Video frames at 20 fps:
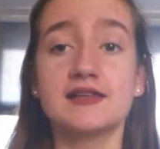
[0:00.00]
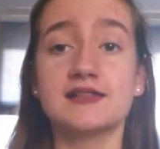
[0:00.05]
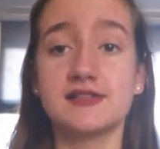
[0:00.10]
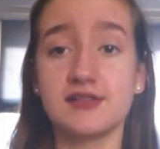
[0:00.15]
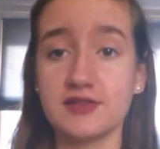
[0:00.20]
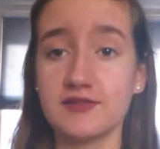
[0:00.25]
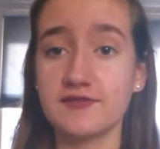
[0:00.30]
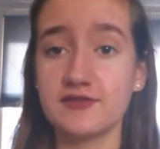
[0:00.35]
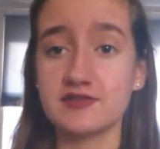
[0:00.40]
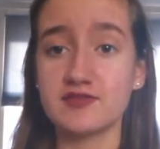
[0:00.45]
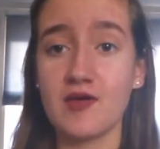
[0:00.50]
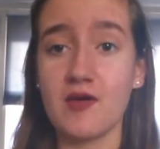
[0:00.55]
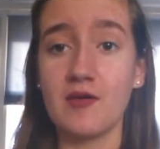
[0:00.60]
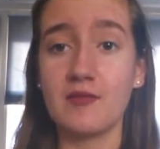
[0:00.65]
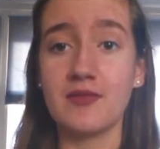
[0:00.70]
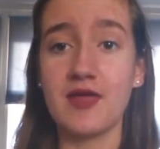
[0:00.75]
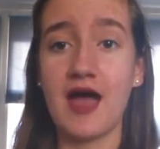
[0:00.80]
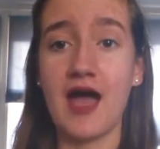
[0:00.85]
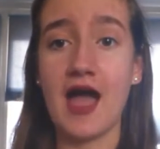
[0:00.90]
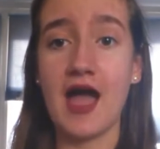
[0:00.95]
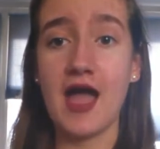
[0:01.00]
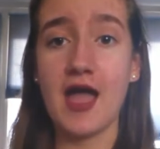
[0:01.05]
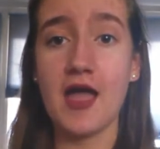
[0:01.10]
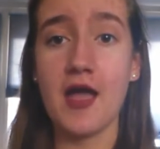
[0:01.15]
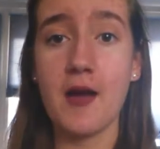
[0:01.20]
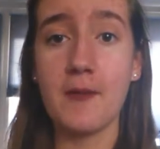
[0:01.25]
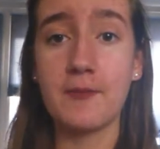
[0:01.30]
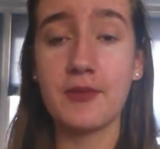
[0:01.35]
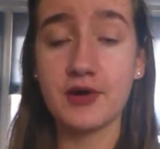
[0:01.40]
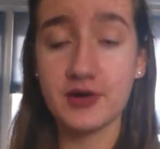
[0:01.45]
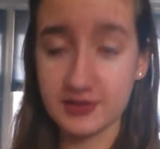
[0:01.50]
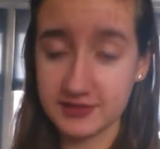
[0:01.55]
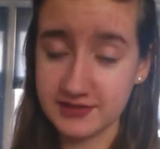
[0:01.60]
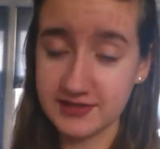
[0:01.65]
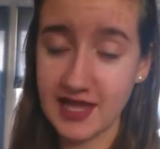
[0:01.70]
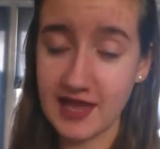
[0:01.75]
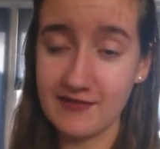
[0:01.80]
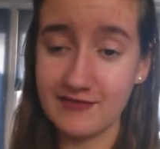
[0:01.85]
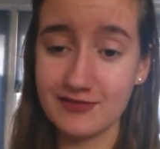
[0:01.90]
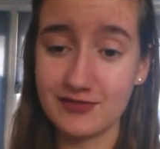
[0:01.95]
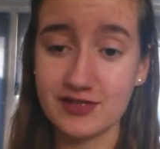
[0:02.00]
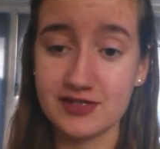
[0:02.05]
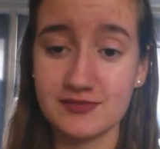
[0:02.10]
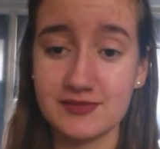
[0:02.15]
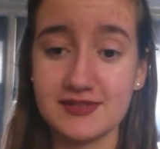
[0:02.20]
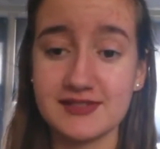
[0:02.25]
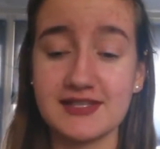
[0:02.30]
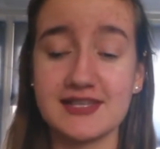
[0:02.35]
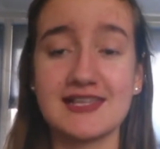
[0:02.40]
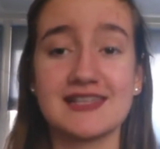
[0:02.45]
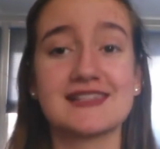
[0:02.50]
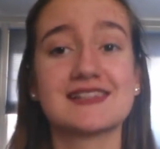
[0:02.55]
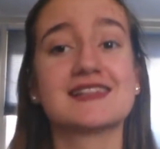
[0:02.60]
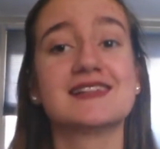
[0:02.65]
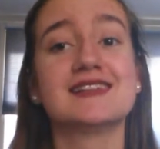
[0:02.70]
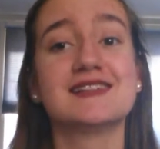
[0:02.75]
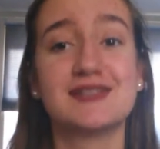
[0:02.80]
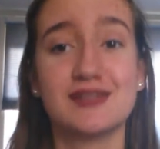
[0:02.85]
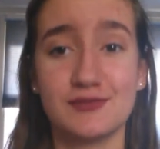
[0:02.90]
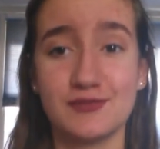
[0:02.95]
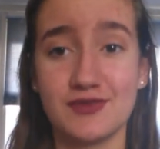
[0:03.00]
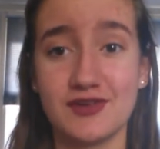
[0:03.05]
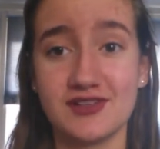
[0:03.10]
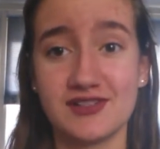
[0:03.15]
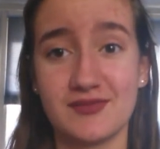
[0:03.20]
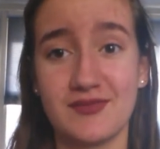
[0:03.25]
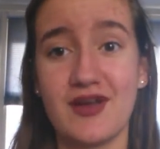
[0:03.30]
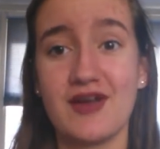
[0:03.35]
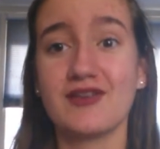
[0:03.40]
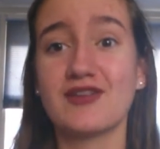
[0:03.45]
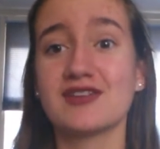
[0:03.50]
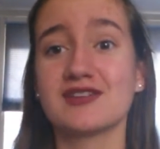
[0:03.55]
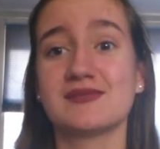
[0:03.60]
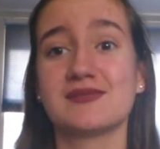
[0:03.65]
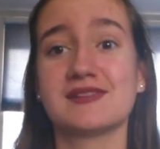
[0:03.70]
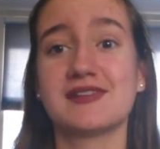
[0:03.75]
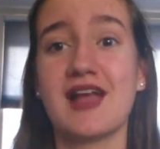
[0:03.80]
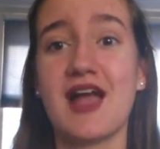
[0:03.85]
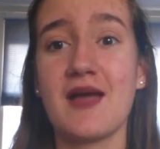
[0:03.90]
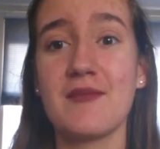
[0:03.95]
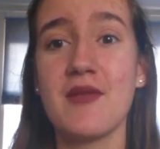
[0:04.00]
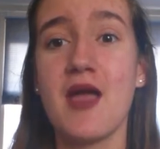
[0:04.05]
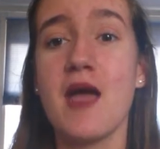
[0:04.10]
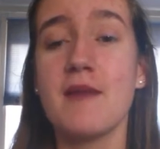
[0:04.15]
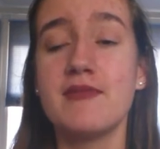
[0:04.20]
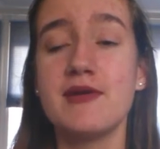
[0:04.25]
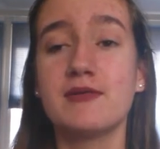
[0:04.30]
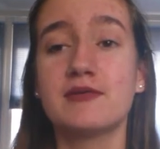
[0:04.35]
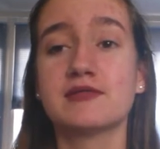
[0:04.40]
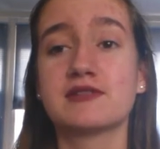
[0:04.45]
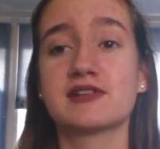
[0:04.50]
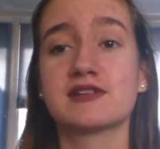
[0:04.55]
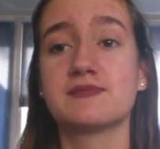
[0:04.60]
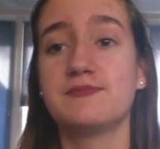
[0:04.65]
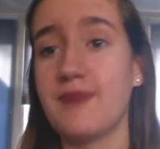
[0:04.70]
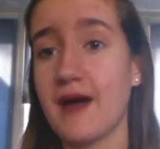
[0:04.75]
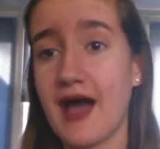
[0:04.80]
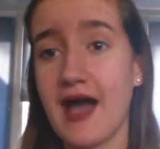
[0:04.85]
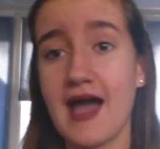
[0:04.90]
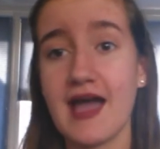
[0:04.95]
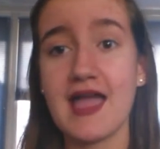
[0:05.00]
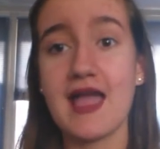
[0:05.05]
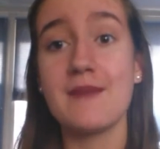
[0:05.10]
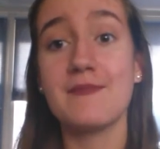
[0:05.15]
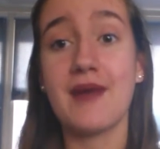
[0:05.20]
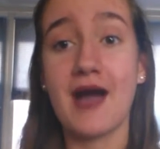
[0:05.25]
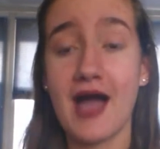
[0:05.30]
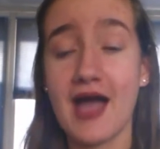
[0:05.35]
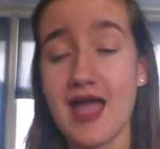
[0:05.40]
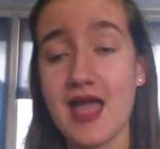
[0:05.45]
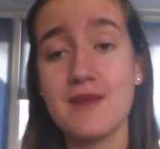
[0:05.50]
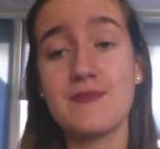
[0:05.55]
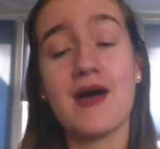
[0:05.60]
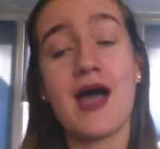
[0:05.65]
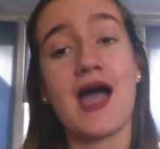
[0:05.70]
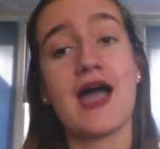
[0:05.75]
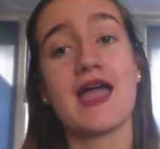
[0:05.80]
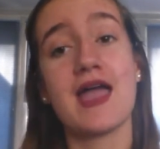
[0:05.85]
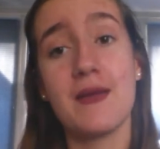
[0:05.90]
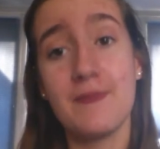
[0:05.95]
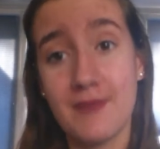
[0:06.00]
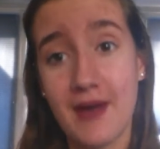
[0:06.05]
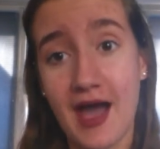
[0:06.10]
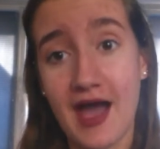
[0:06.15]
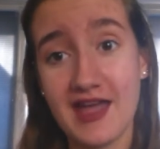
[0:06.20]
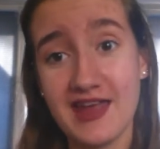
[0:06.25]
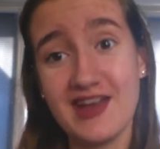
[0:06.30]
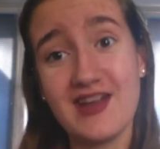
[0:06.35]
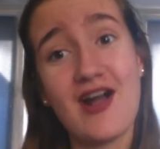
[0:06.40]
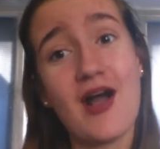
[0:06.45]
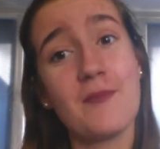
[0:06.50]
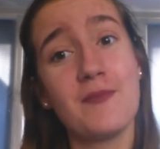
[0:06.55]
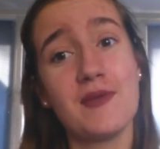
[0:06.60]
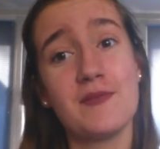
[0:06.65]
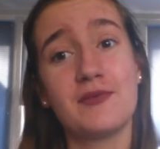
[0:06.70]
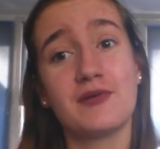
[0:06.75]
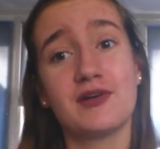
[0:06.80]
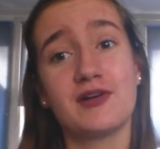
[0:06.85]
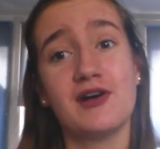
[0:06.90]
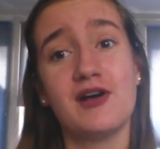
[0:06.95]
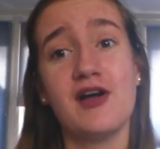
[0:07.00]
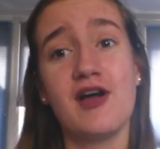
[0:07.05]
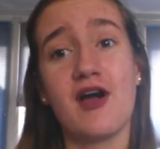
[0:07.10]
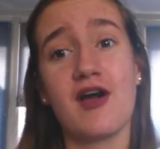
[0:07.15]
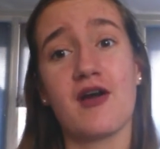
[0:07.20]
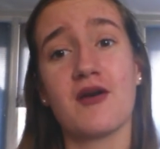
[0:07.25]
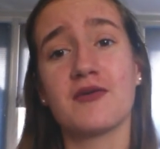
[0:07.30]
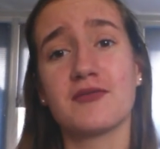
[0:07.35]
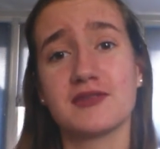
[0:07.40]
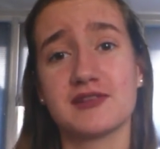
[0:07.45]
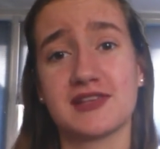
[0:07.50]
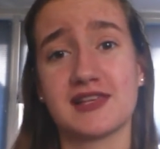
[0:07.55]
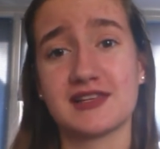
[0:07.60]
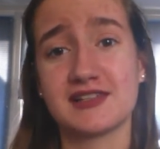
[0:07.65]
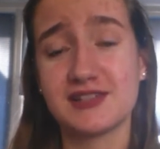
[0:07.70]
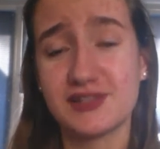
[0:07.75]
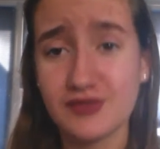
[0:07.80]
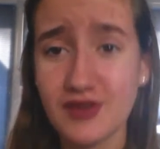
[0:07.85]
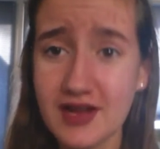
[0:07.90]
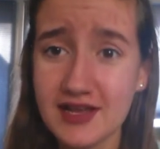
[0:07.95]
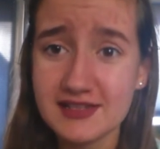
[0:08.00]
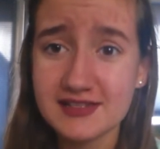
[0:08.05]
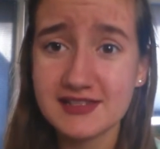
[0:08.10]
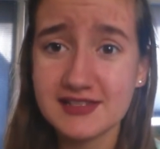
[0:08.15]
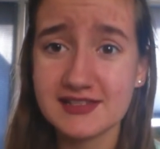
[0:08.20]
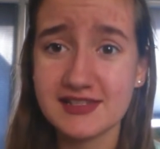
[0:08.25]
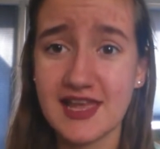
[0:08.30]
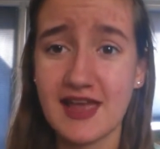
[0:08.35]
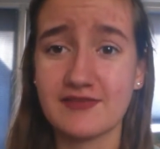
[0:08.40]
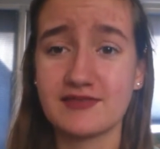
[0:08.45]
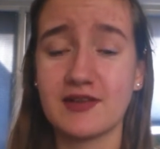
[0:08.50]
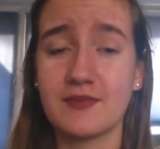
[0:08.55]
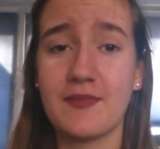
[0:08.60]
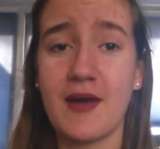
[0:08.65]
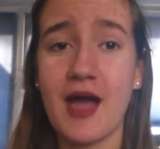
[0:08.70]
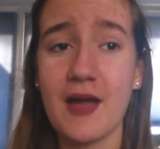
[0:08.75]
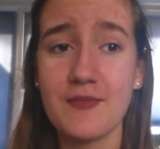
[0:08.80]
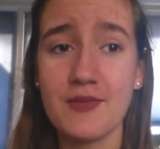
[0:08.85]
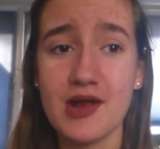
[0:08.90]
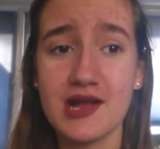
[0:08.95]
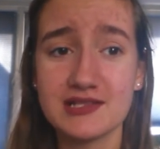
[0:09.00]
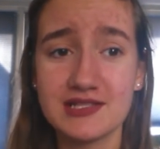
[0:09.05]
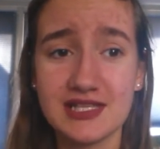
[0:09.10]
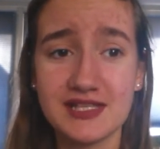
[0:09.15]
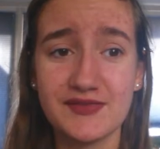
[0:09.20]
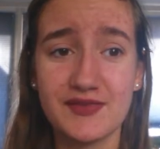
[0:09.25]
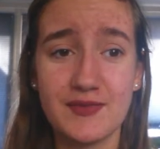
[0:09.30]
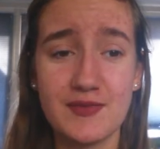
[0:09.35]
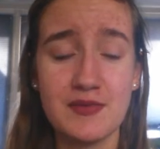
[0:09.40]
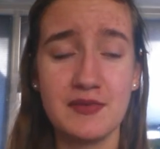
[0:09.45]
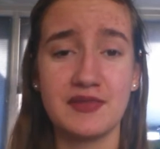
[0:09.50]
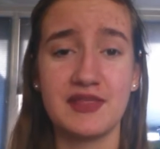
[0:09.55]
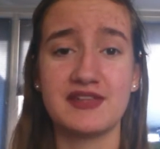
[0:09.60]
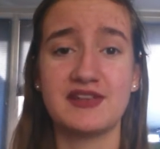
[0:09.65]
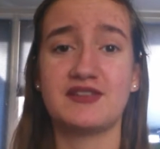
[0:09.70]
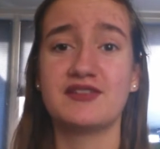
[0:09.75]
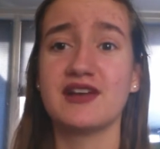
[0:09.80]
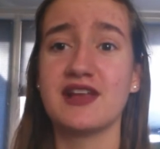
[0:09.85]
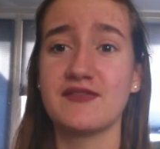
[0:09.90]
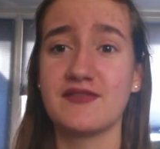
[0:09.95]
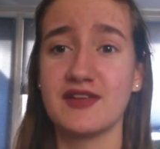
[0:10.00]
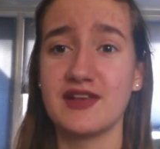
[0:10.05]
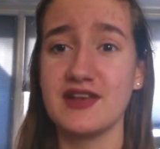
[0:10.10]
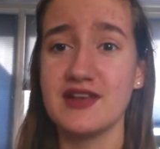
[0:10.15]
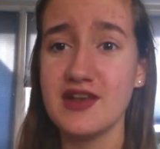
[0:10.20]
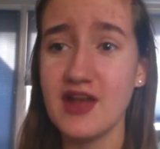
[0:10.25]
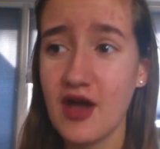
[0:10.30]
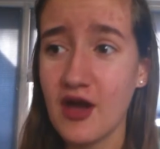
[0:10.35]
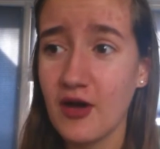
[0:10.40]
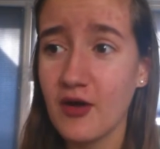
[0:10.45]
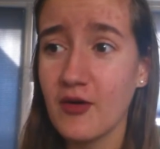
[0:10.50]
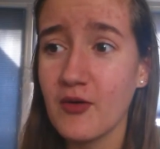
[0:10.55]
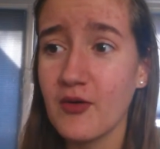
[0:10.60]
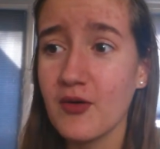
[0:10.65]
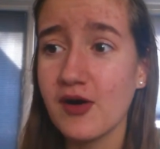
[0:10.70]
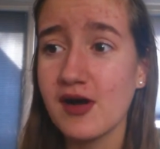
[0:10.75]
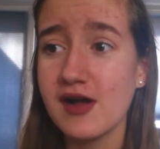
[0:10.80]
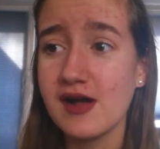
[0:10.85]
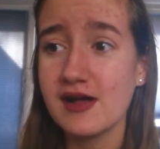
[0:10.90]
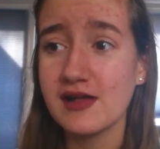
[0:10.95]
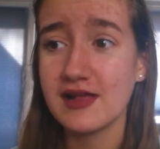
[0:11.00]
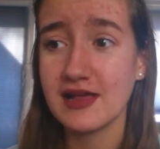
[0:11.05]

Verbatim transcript: So the first problem that I personally have with Christmas is consumerism. Around Christmas time, people just buy and buy and buy and buy. You know how people are always like stressed because they have to buy presents for people they don't even know?